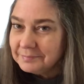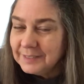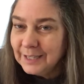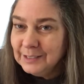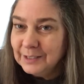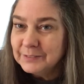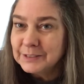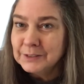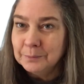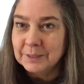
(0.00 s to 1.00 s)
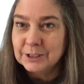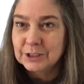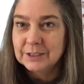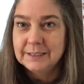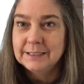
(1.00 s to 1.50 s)
I love this so
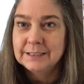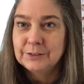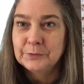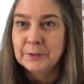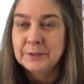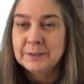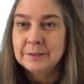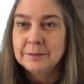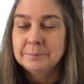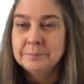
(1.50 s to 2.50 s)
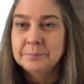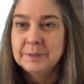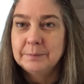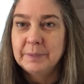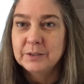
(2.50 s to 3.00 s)
much. It's from
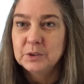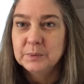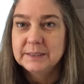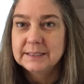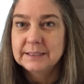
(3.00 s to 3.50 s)
Beth Twist,